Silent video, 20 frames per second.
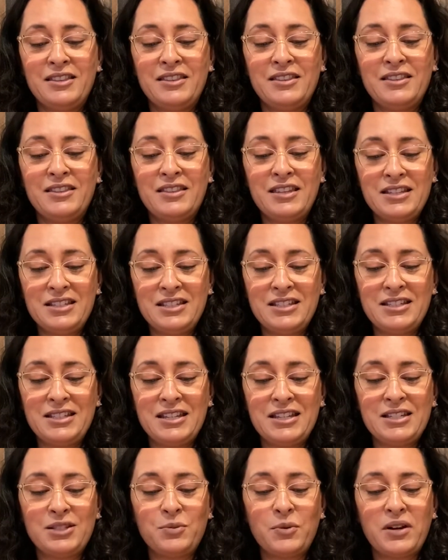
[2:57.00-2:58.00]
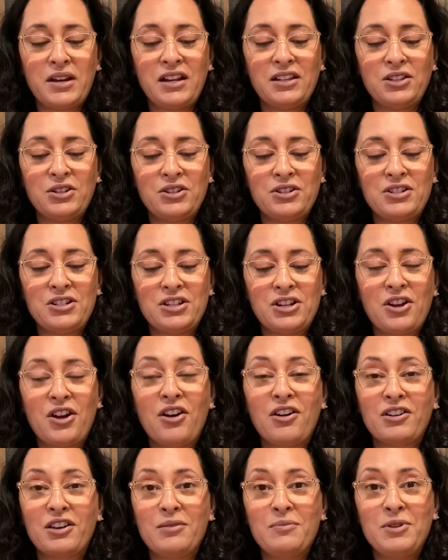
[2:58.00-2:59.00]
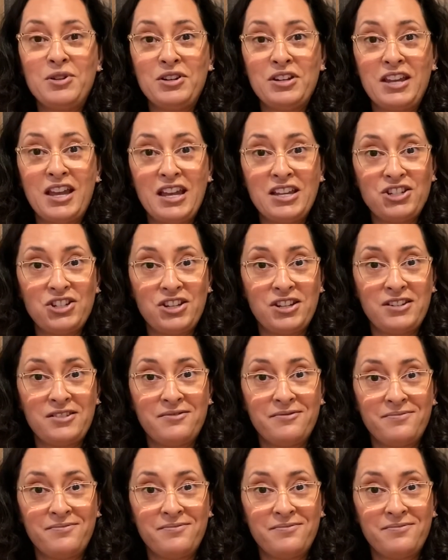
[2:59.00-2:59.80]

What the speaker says: This is what I learned to call communication.